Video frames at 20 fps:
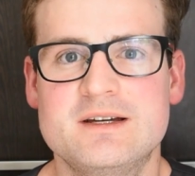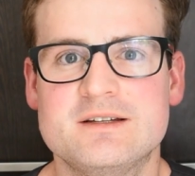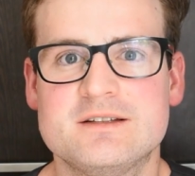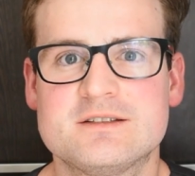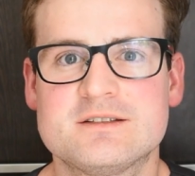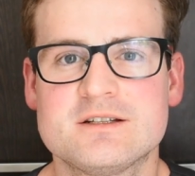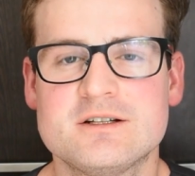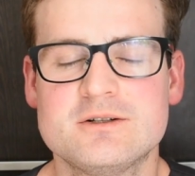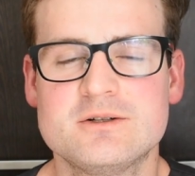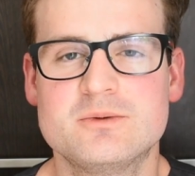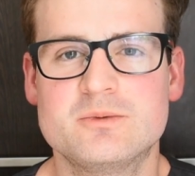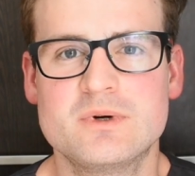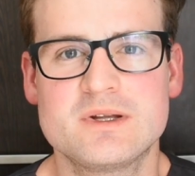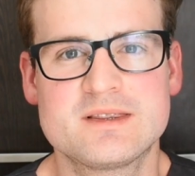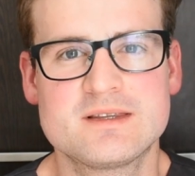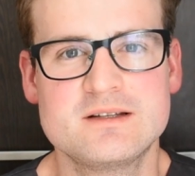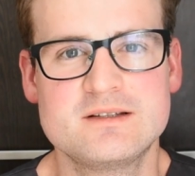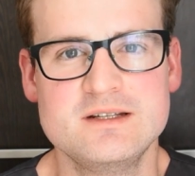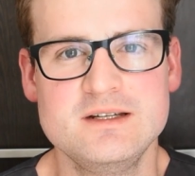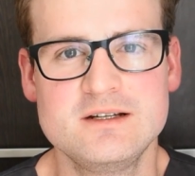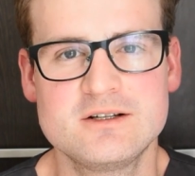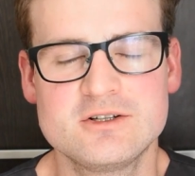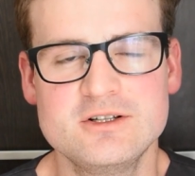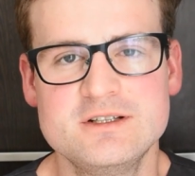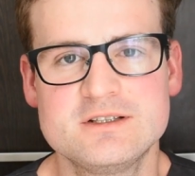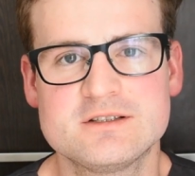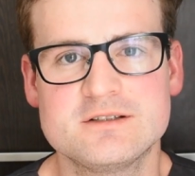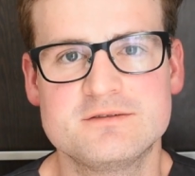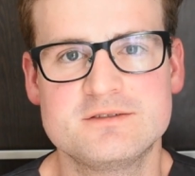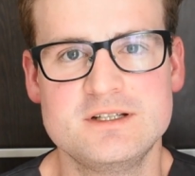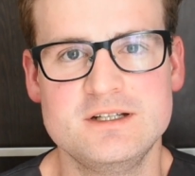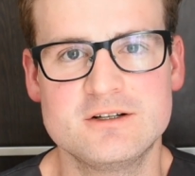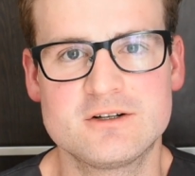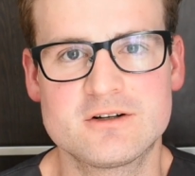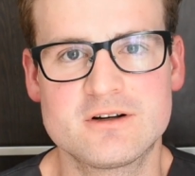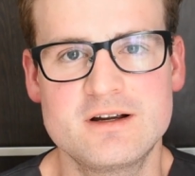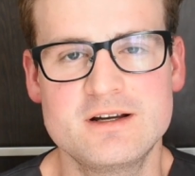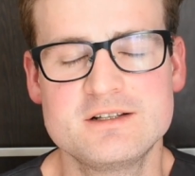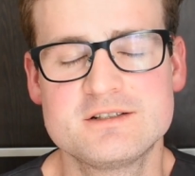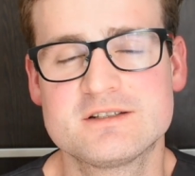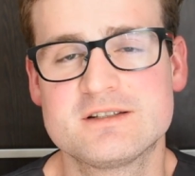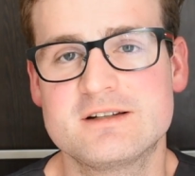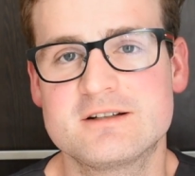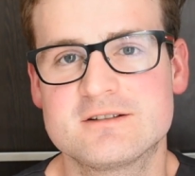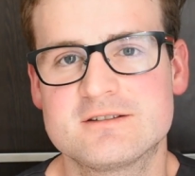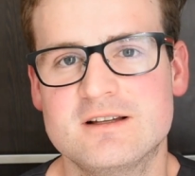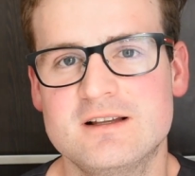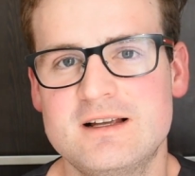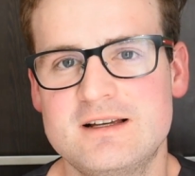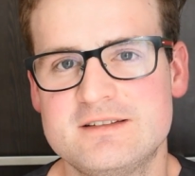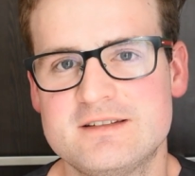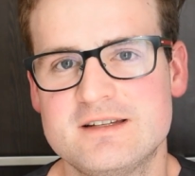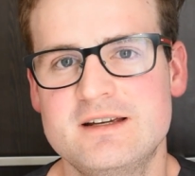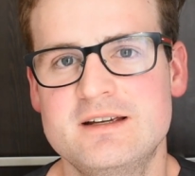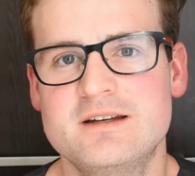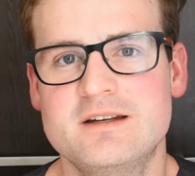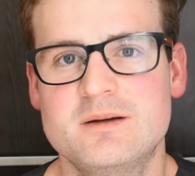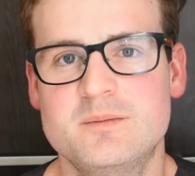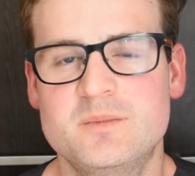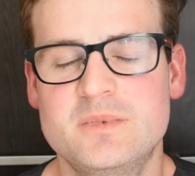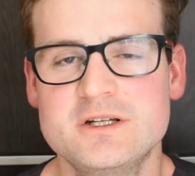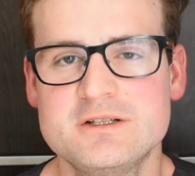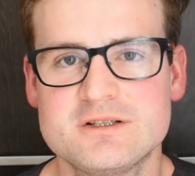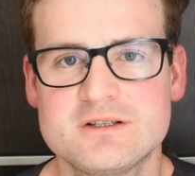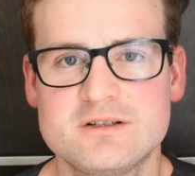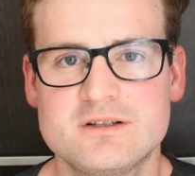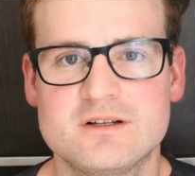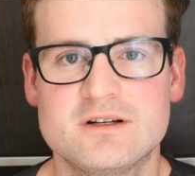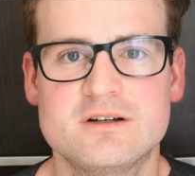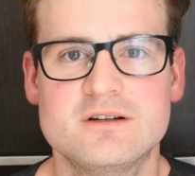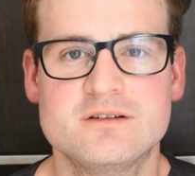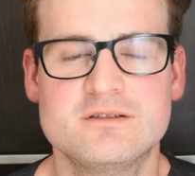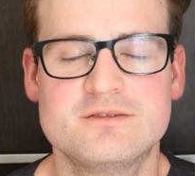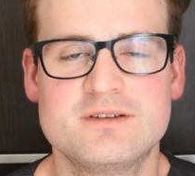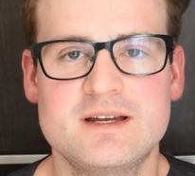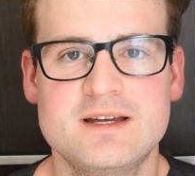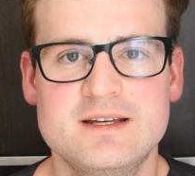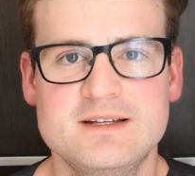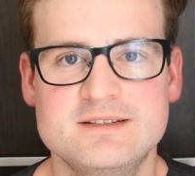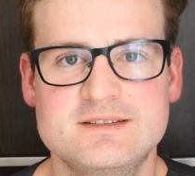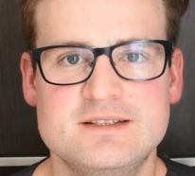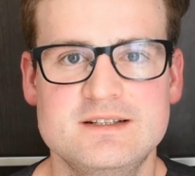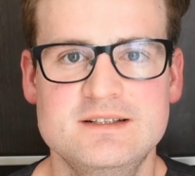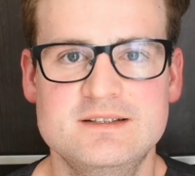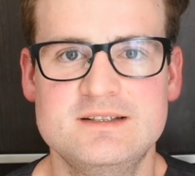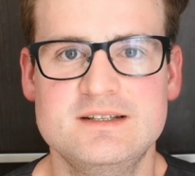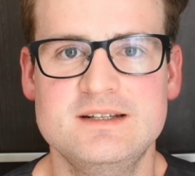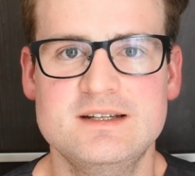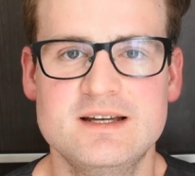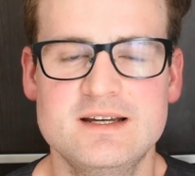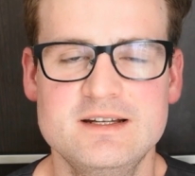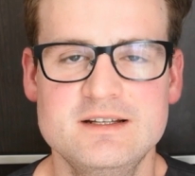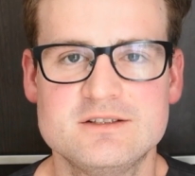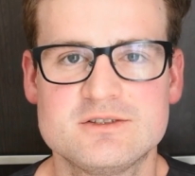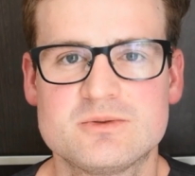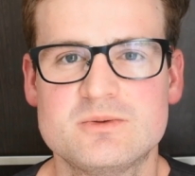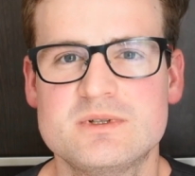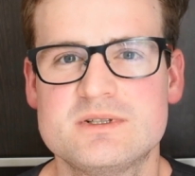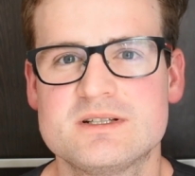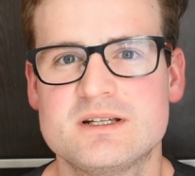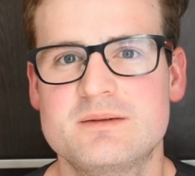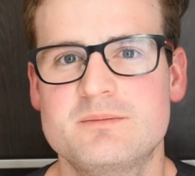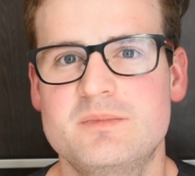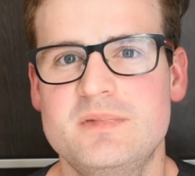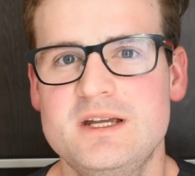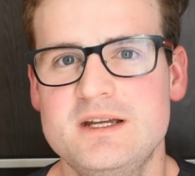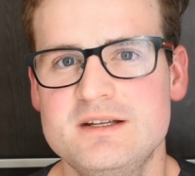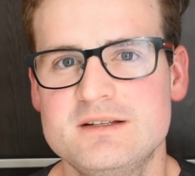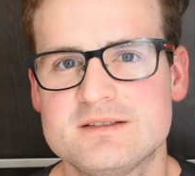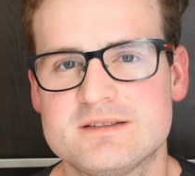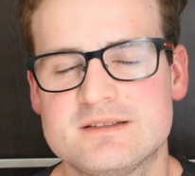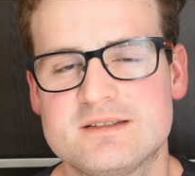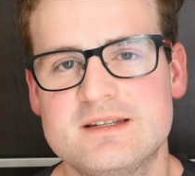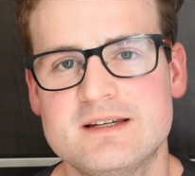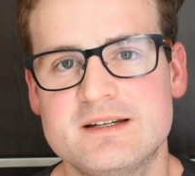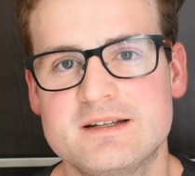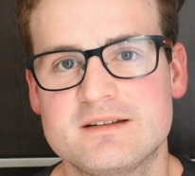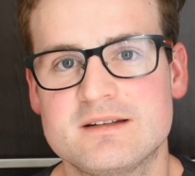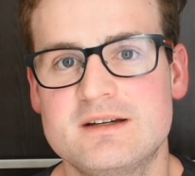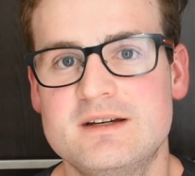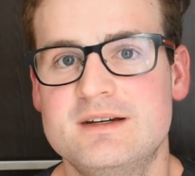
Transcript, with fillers: So with the decrease of TRH, there's less inhibition of ACTH, which means that